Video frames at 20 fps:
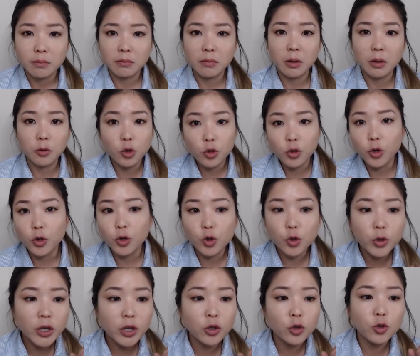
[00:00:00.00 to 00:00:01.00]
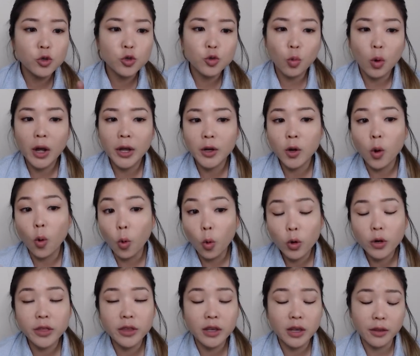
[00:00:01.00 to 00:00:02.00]
You can use one
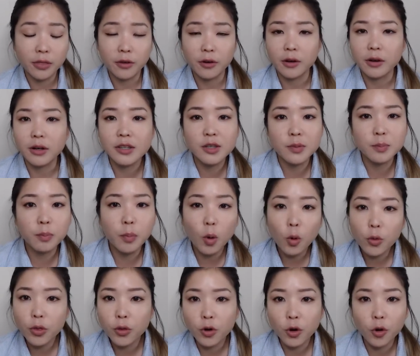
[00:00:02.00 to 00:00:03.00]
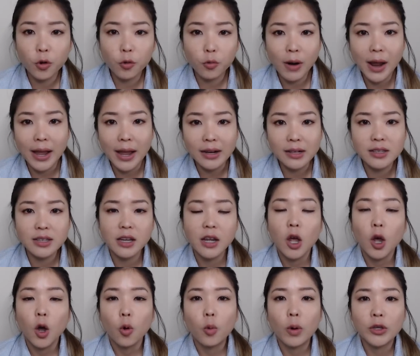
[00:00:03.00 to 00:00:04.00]
or the other. It's both correct
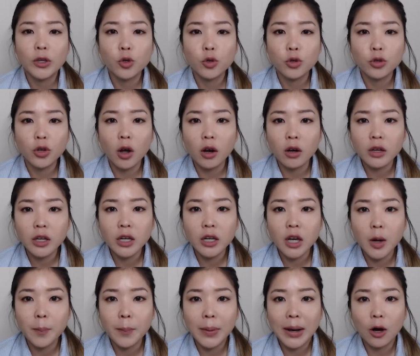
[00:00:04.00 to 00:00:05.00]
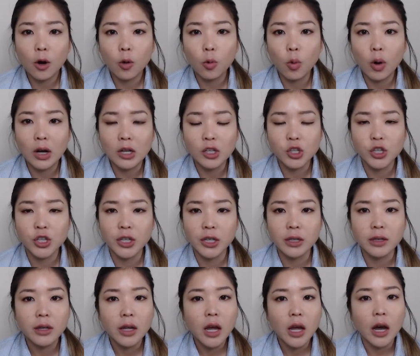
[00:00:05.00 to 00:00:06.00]
when you're talking about
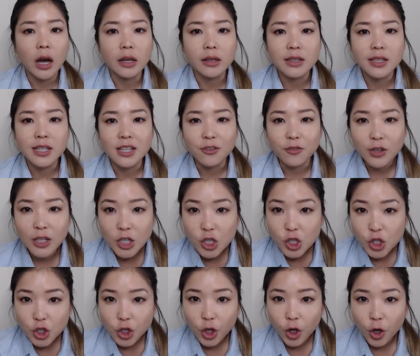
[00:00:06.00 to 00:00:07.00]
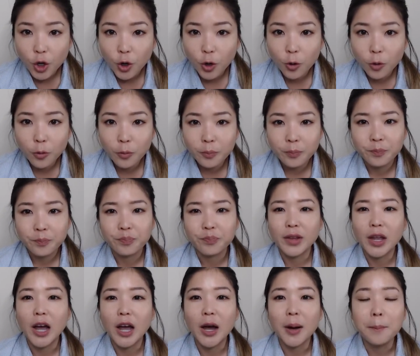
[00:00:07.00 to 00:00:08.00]
watching a TV show,
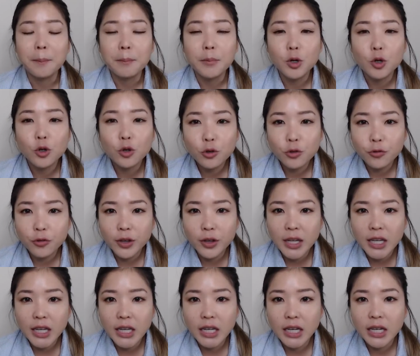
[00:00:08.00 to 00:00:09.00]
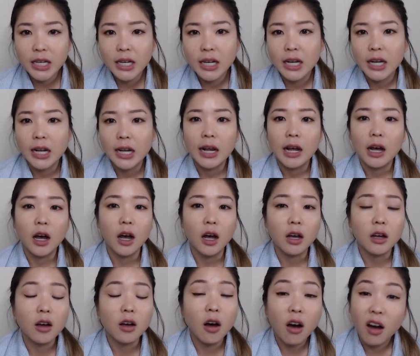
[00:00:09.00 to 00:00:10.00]
a movie, a
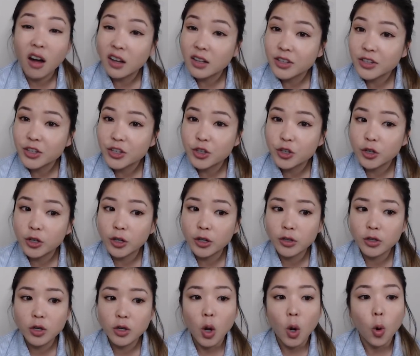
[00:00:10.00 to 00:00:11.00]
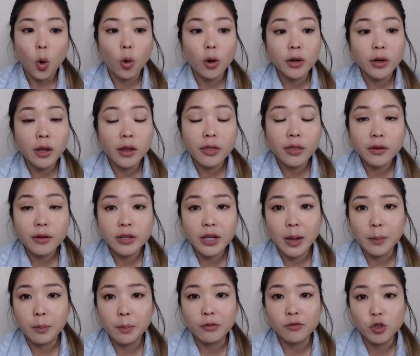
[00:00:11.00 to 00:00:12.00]
concert, or another
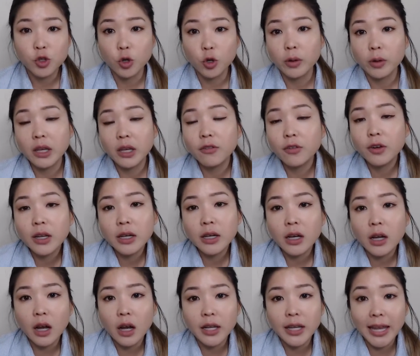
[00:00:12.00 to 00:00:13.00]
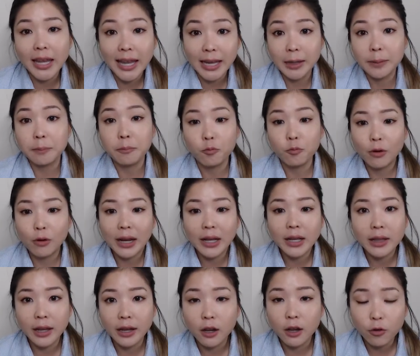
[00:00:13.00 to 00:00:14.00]
type of show, even a game, right?
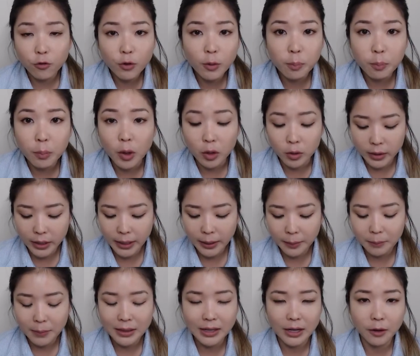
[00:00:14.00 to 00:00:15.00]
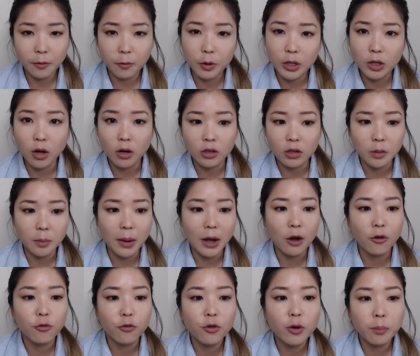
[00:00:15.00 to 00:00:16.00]
Like a football game, like we talked
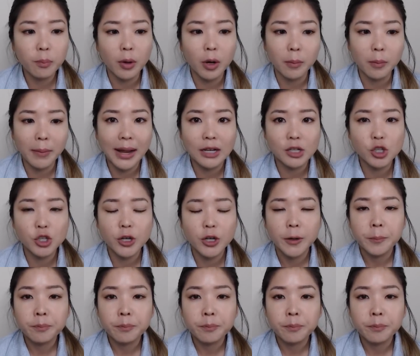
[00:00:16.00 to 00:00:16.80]
about a football match.